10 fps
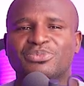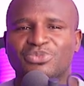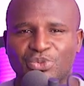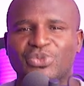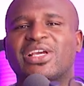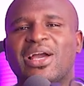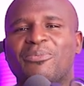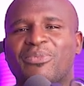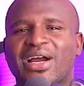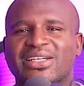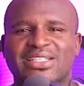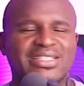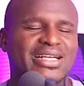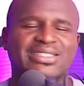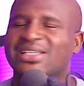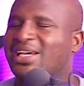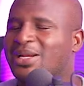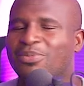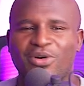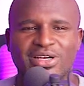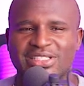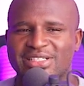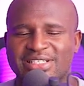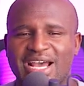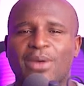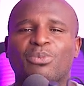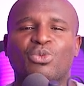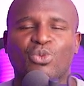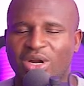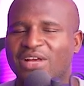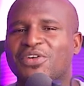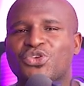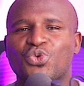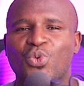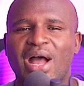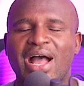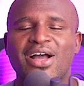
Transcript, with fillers: We can practice at any point in time, wherever you are.